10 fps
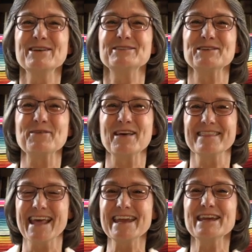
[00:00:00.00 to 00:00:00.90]
so
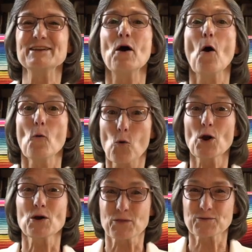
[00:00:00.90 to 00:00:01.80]
that they can
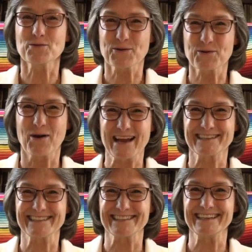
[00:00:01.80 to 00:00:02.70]
work through the
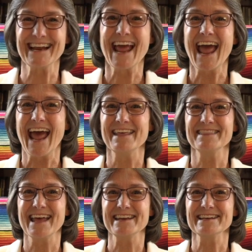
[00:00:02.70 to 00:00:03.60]
question and
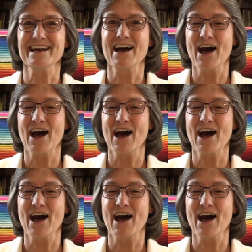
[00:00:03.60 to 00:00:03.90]
then